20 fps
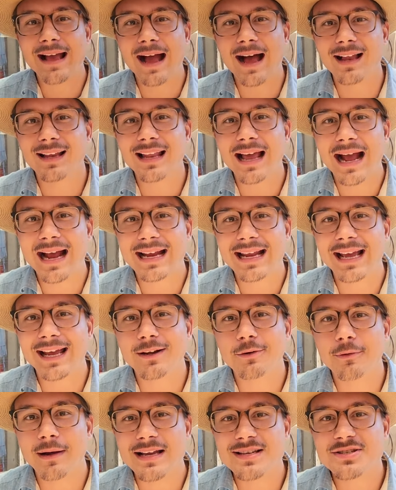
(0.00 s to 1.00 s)
at
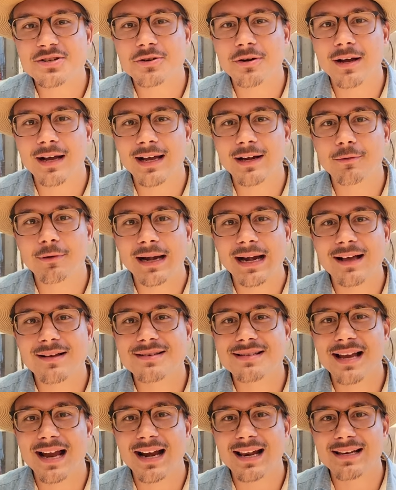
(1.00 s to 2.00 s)
Al-Ayed restaurant right
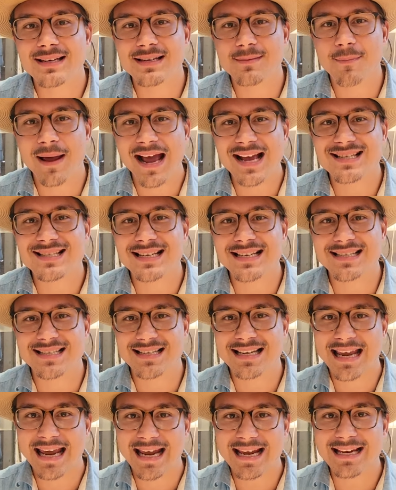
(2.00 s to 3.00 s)
outside the
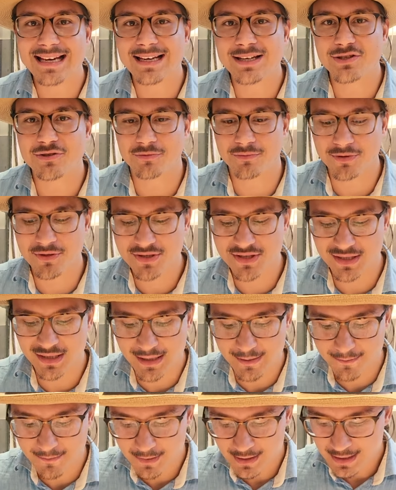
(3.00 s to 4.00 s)
Damascus Gate in
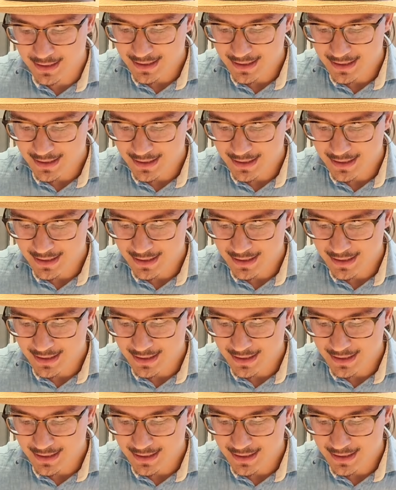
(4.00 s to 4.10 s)
Jerusalem,